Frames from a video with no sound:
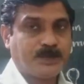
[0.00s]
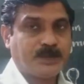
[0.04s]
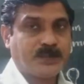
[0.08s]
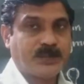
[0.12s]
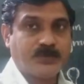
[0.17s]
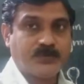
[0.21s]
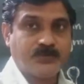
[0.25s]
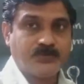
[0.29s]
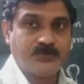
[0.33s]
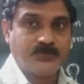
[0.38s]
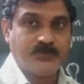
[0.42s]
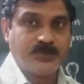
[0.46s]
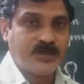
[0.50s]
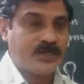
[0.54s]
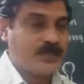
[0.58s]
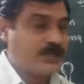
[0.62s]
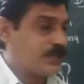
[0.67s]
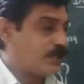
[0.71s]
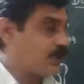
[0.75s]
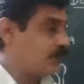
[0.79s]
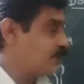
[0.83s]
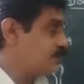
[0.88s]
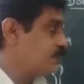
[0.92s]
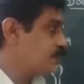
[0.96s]

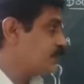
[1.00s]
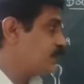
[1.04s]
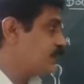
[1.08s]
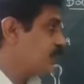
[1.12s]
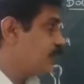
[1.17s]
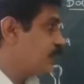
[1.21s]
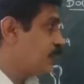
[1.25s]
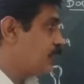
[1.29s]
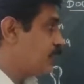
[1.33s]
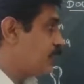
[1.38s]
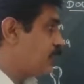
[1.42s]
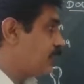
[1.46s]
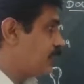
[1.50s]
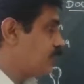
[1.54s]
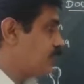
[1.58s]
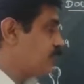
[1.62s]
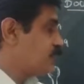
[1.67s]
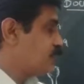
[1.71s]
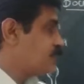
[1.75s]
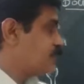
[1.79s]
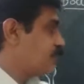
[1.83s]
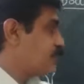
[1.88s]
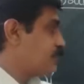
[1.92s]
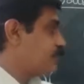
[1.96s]
Whereas at the
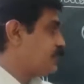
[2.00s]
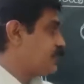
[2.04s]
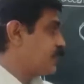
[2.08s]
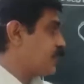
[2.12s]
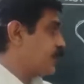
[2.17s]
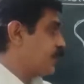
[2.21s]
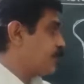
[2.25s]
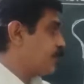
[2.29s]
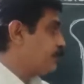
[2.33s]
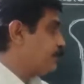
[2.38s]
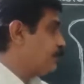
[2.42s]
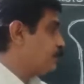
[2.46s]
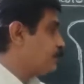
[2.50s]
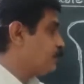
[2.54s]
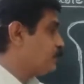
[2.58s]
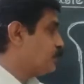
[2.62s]
same time